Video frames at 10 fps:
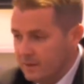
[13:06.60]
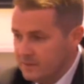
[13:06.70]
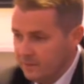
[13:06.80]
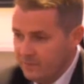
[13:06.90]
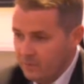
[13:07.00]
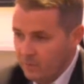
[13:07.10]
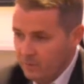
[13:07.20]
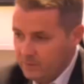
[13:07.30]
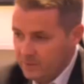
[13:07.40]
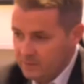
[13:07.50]
Yeah, it's something
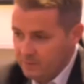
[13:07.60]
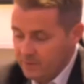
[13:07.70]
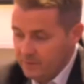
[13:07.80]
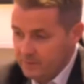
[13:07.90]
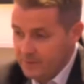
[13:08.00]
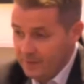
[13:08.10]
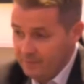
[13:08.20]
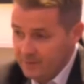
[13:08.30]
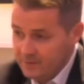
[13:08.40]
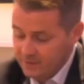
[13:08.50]
we were desperate to
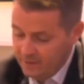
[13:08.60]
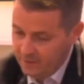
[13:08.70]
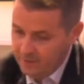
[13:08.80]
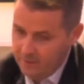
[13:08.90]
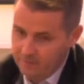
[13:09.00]
have this year.